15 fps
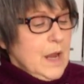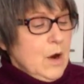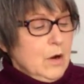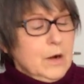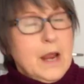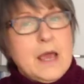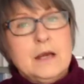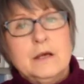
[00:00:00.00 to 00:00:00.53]

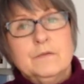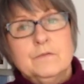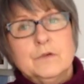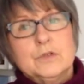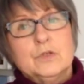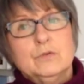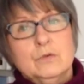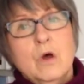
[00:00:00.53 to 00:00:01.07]
are at it for
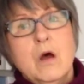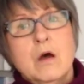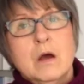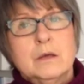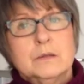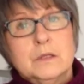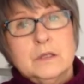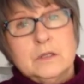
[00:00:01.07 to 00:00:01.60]
too
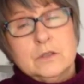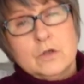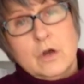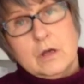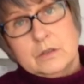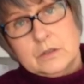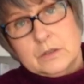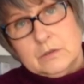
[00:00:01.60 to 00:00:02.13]
long, then the
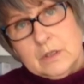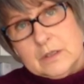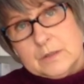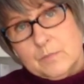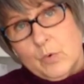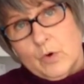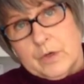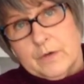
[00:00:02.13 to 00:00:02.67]
dog gets
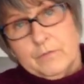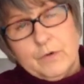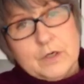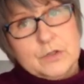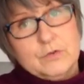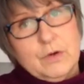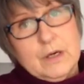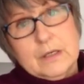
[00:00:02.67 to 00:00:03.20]
bored and
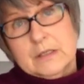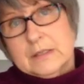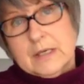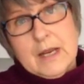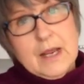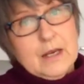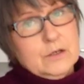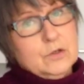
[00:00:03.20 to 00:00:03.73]
frustrated
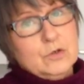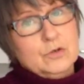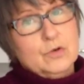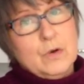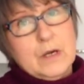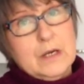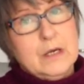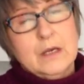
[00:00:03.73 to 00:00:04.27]
and your
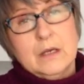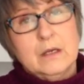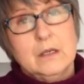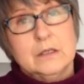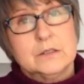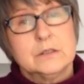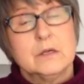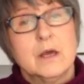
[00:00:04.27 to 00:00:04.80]
training
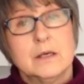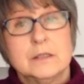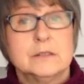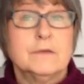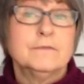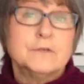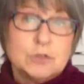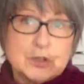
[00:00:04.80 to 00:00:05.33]
is not as
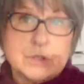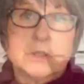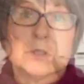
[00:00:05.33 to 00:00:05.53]
efficient.